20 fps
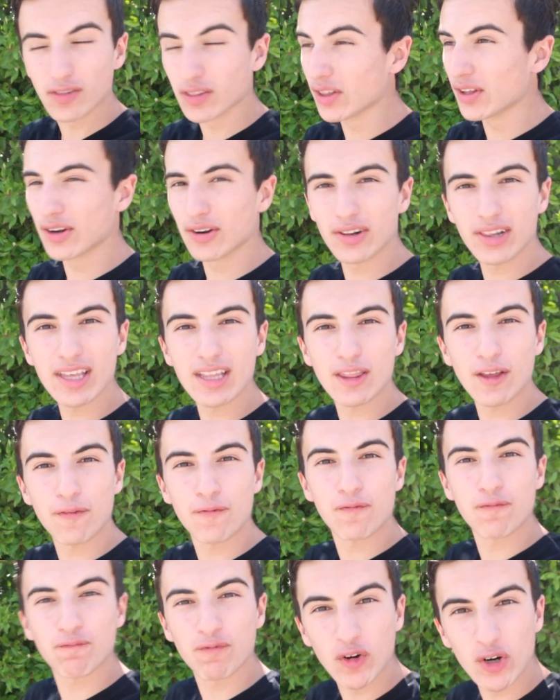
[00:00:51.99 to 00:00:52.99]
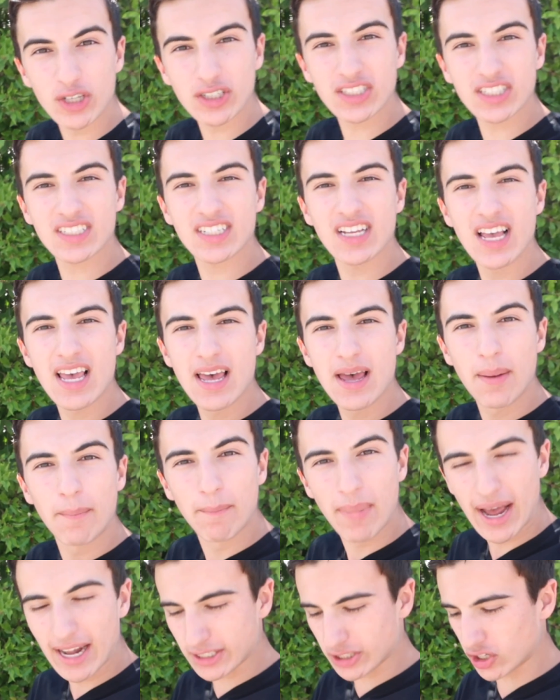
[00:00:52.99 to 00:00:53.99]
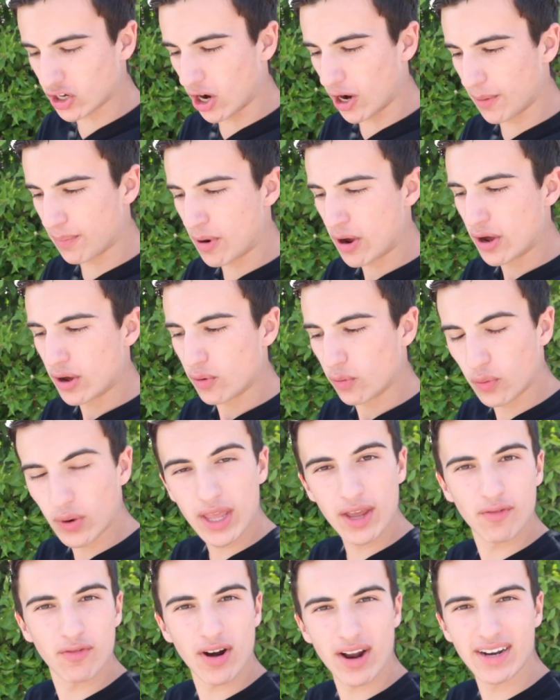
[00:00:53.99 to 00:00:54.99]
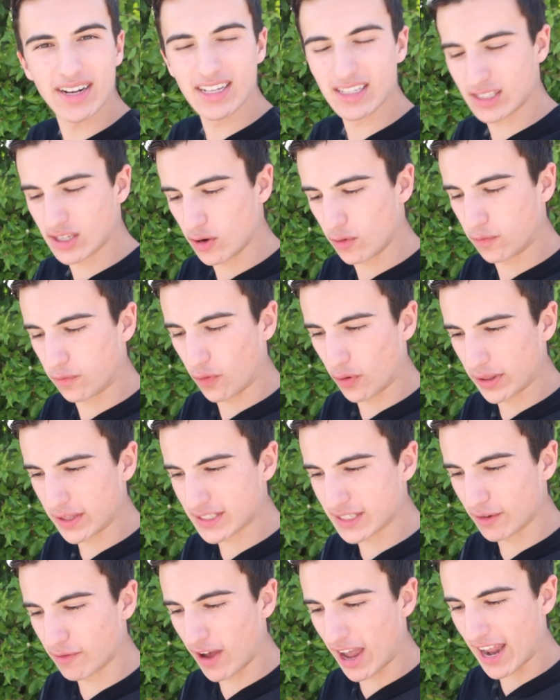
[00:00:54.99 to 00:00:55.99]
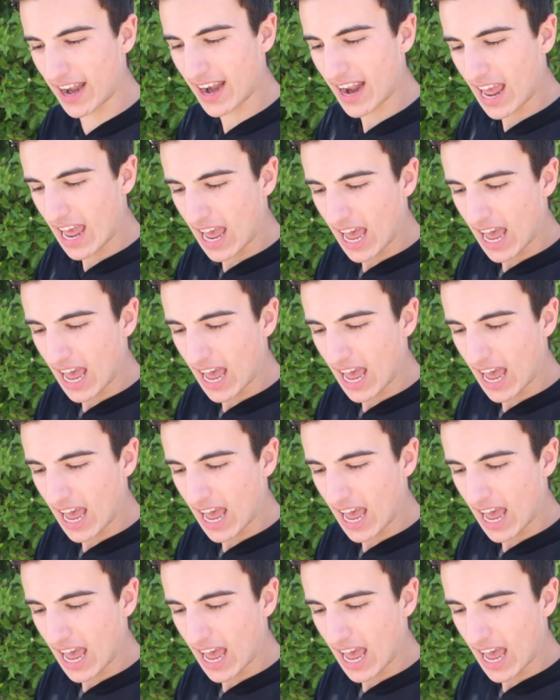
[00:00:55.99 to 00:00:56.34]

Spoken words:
Literally the first Magikarp we have ran into for this event.